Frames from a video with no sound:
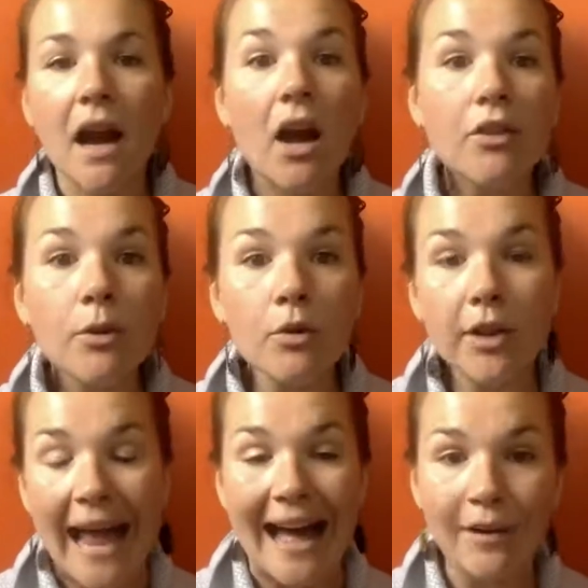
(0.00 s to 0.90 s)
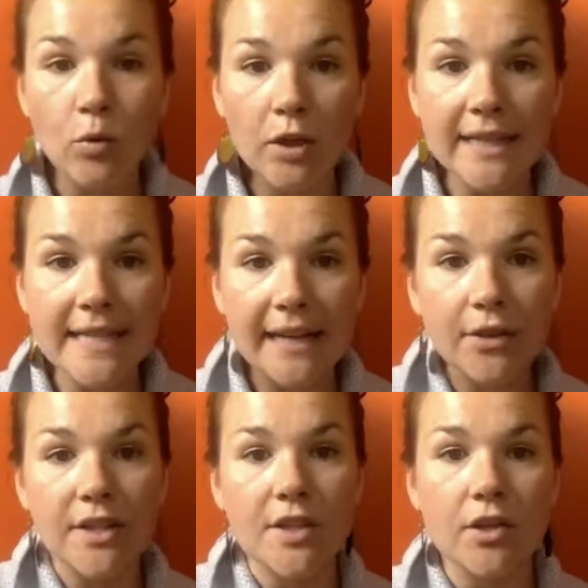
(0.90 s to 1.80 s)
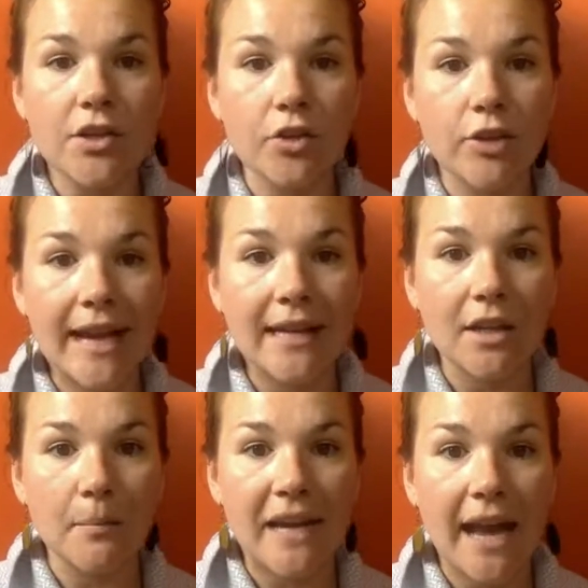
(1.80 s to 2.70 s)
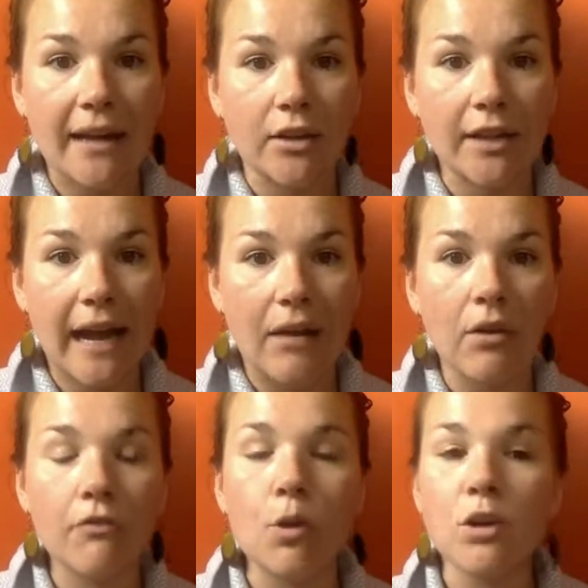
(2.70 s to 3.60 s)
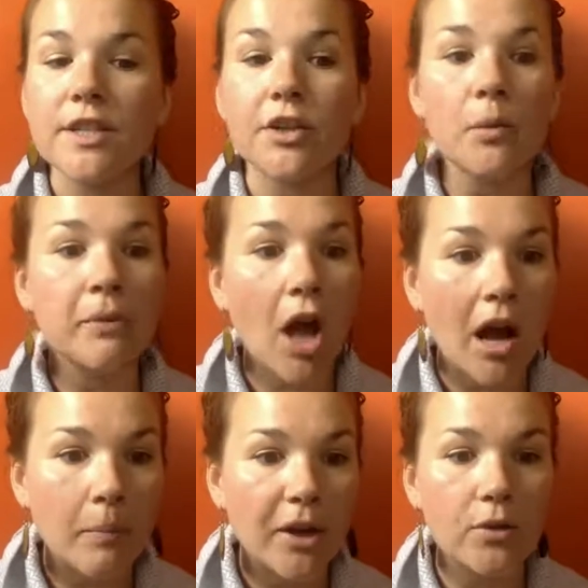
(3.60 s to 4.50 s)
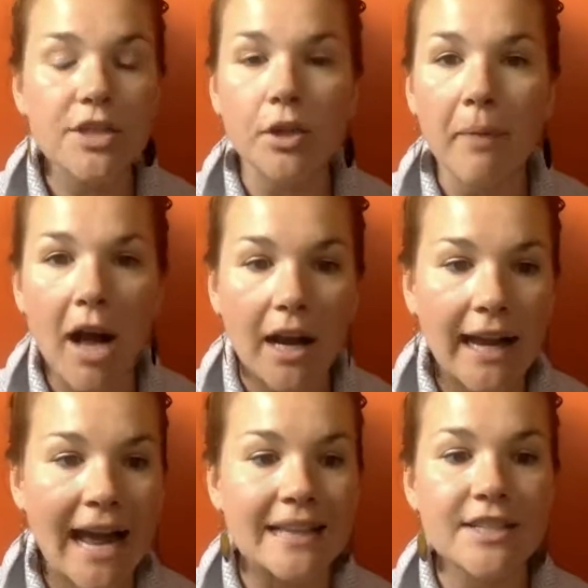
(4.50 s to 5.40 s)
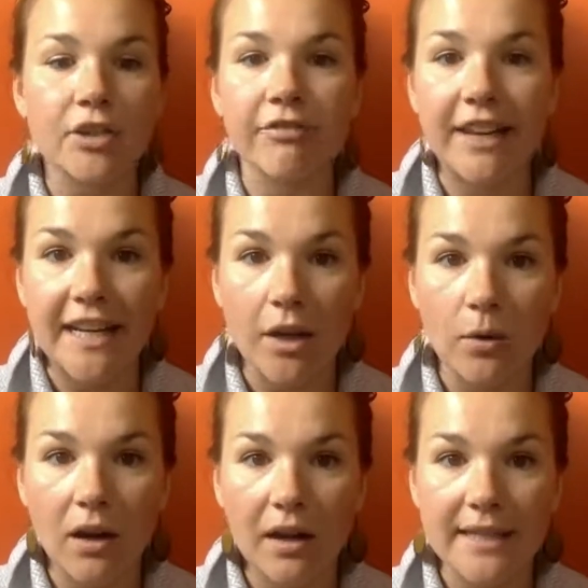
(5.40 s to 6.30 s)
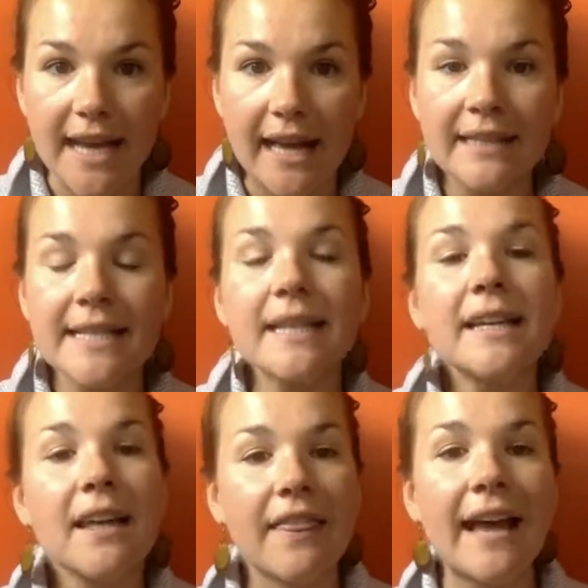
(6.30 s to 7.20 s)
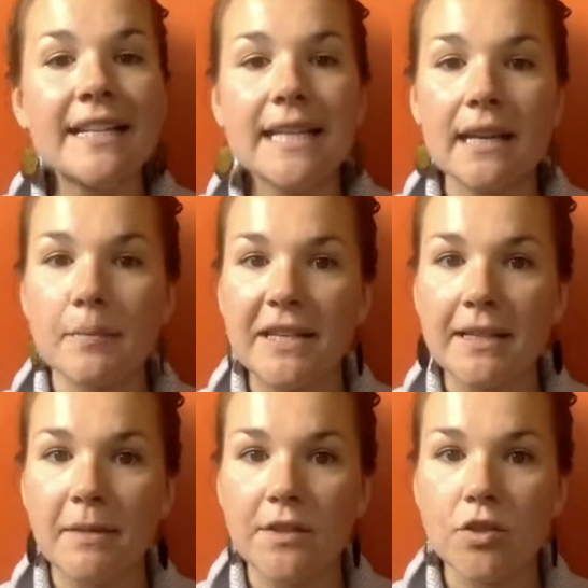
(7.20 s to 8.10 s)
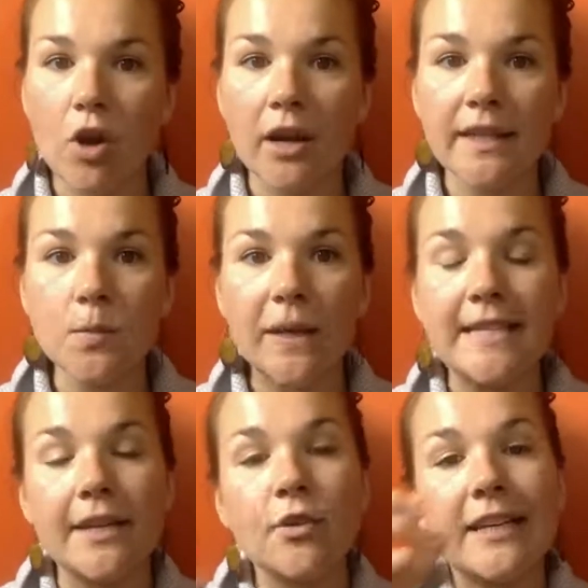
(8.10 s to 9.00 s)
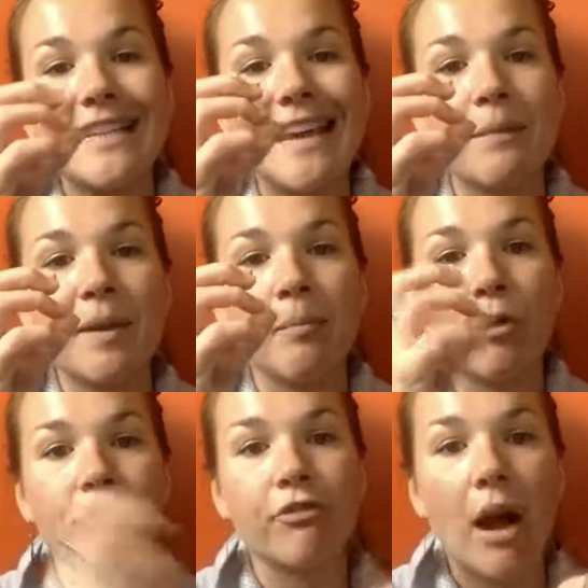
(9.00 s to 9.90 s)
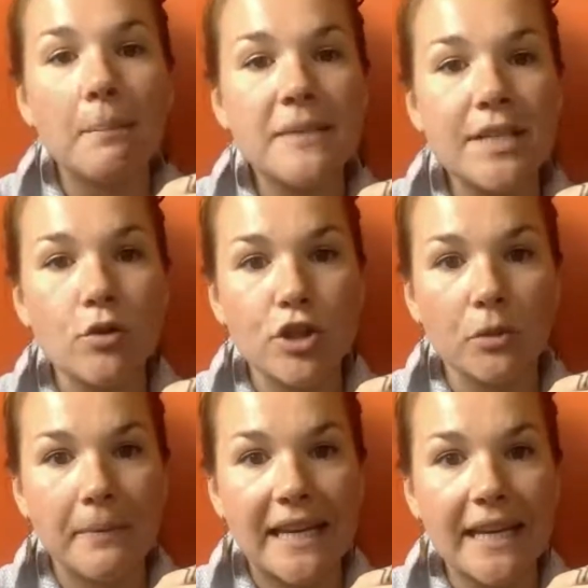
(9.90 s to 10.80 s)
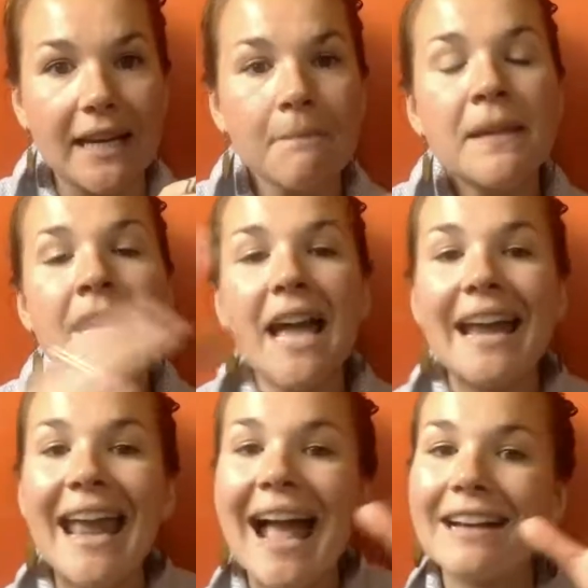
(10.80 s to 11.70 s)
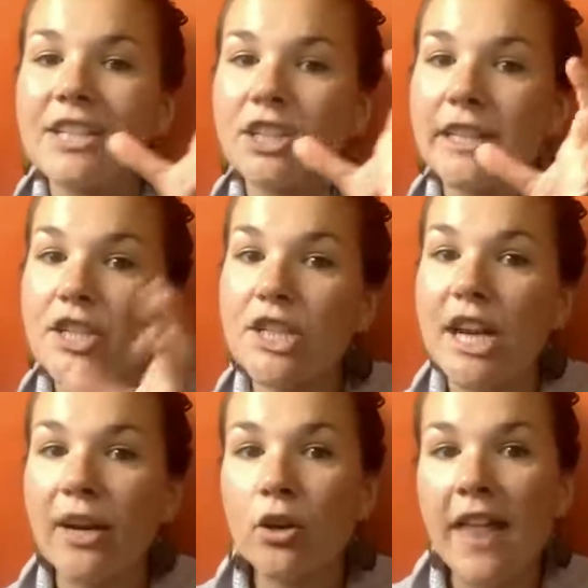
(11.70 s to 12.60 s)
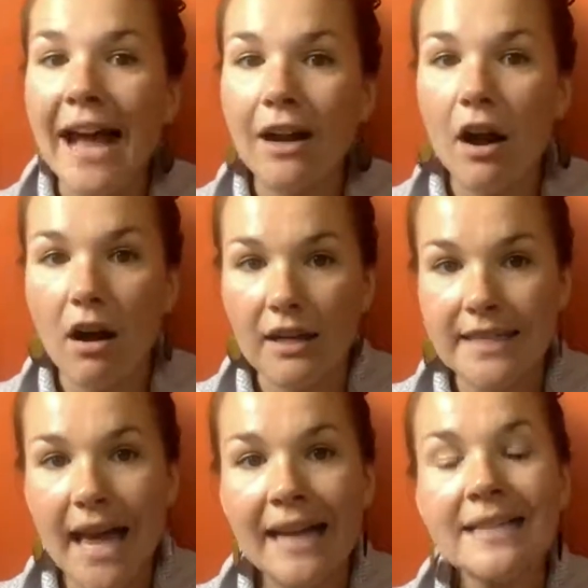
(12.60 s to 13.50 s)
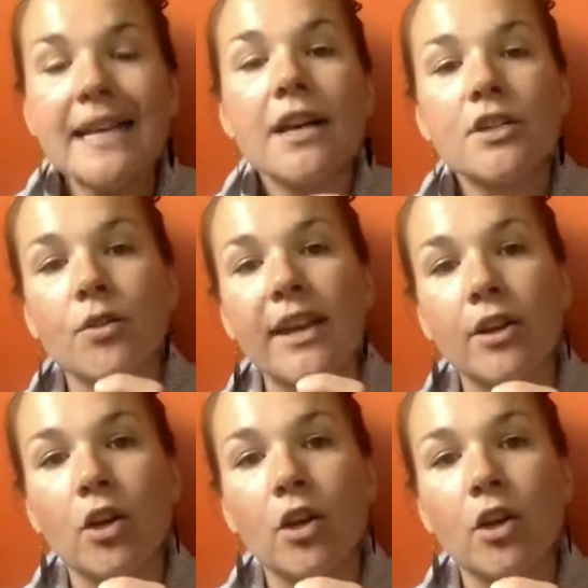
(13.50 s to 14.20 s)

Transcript: Other categories that you can start to create in your Meet Edgar account, of course, are your blog posts, your podcast, your video content. That is going to be some of the strongest ways that you can take people from social media and actually share that content so they are